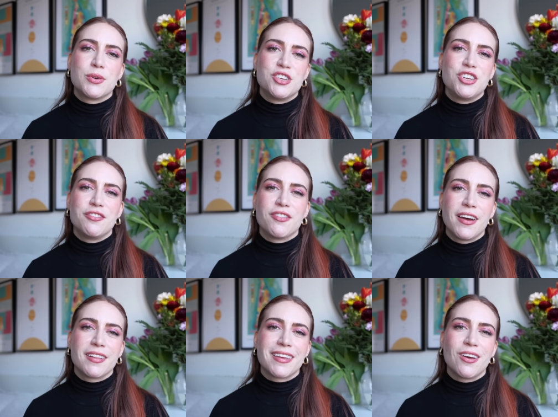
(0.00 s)
when she
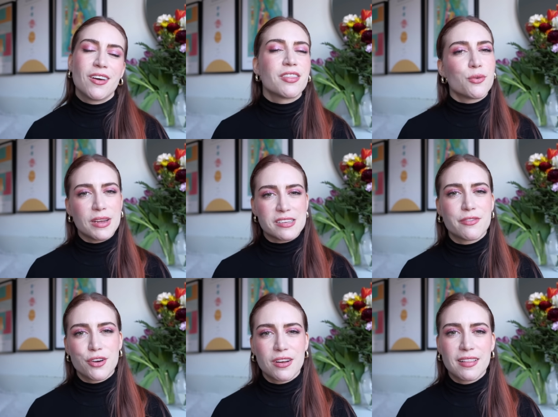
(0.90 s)
finally got the rest of
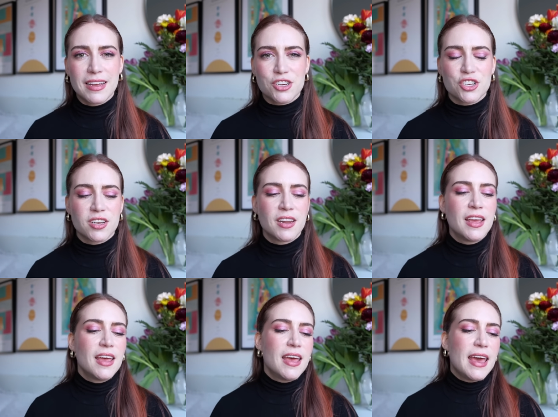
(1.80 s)
her collection
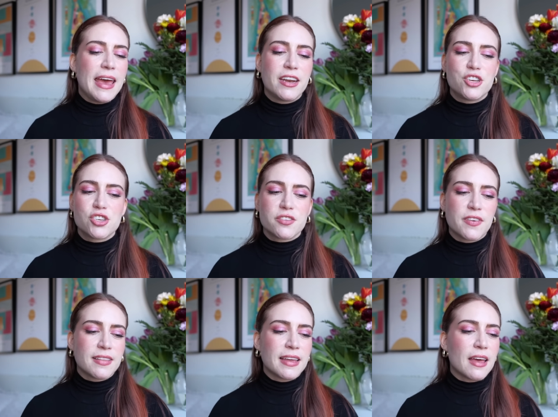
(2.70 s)
and it just
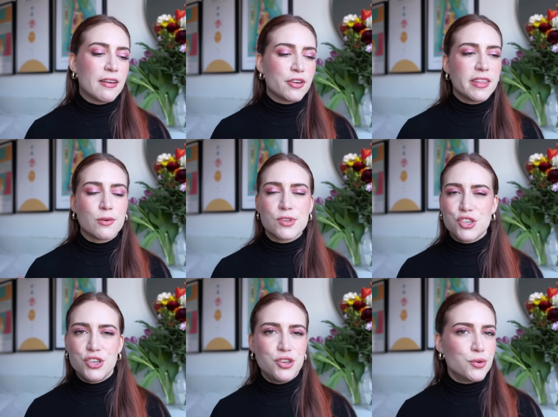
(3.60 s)
felt like everything was
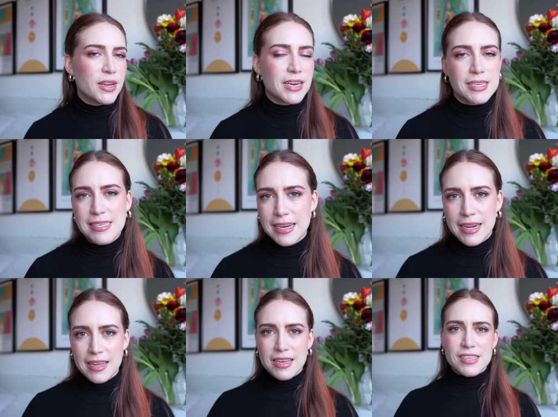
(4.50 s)
new and
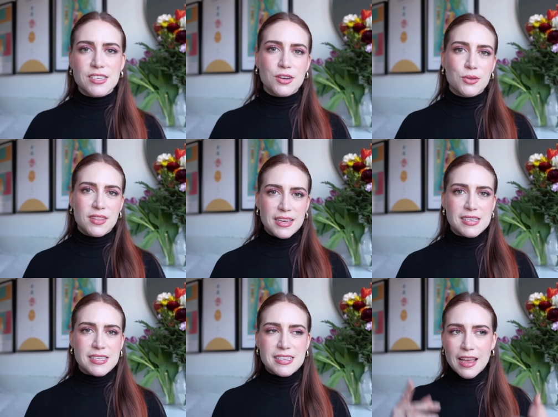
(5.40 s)
exciting. And so
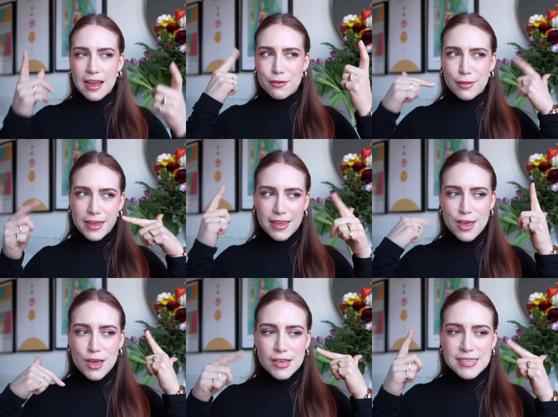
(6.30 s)
this kind of like
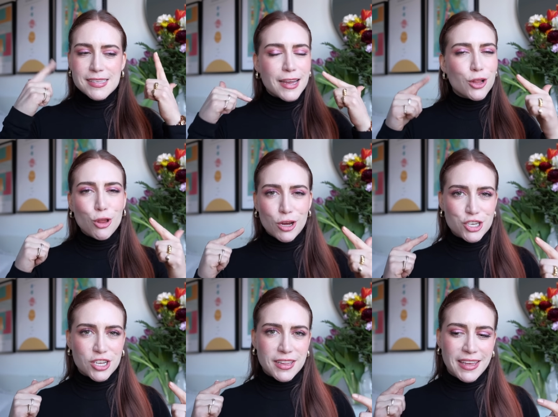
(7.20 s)

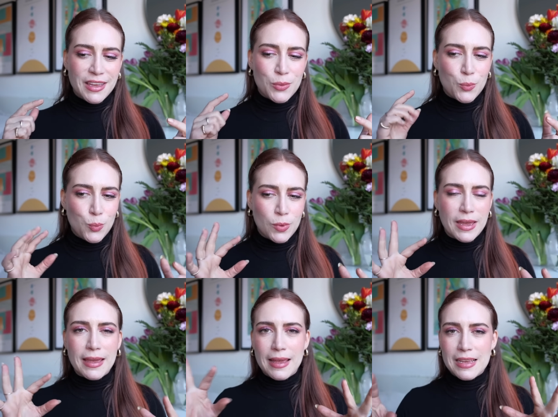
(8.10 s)
psychologically
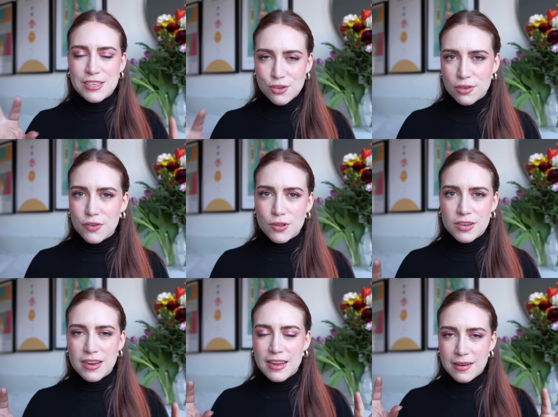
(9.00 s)
is useful
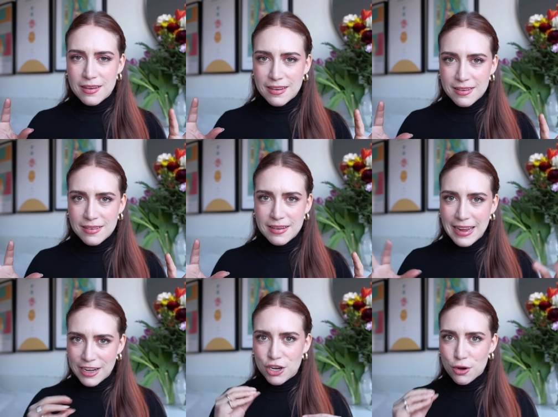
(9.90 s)
in, in
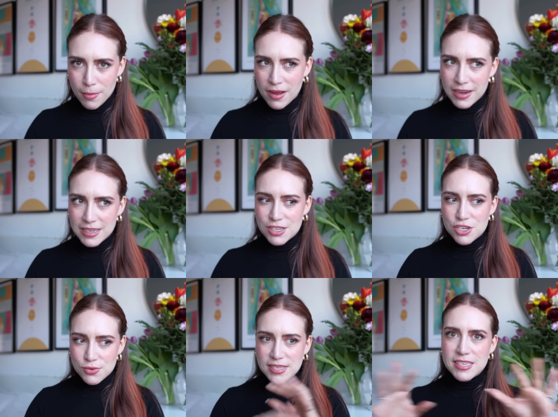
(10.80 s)
getting your mind
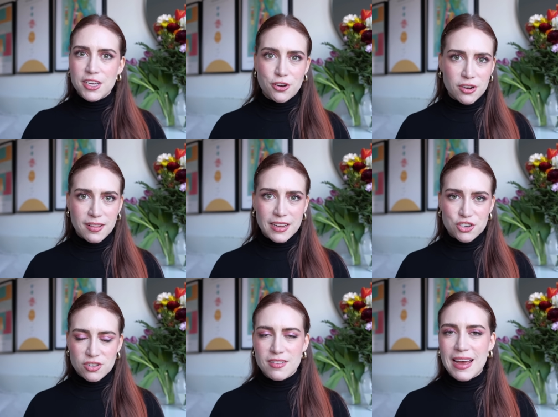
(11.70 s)
to see your
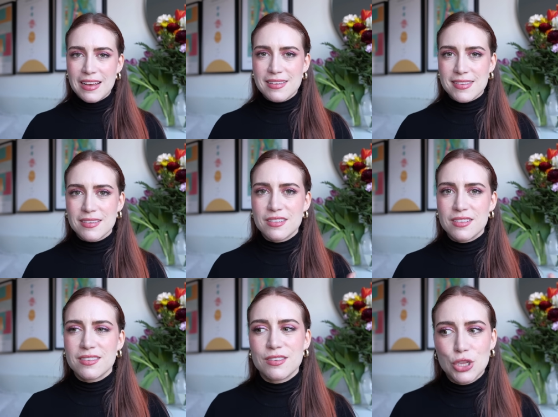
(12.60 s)
collection as
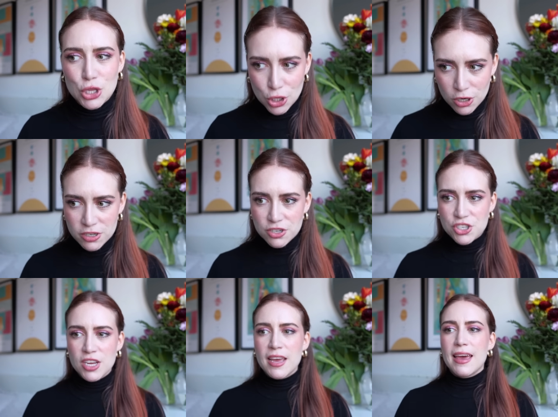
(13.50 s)

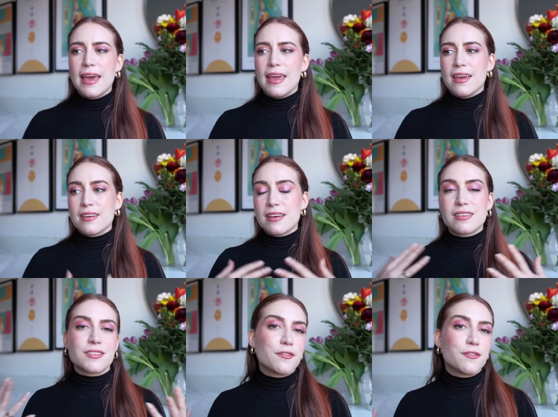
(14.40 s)
large and as